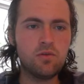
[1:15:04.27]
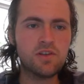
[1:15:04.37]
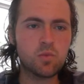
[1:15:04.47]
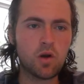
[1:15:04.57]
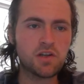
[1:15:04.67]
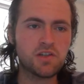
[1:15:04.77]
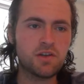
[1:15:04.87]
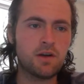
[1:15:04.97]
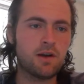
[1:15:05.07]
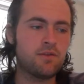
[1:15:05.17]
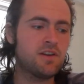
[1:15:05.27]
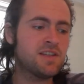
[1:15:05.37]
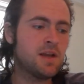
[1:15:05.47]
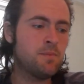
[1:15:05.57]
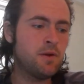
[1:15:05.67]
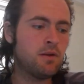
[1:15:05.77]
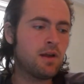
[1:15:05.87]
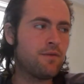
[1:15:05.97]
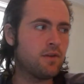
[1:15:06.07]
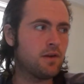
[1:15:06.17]
does Washington hire? They just had Peter
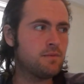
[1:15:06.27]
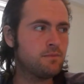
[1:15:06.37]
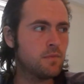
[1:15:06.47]
Laviolette,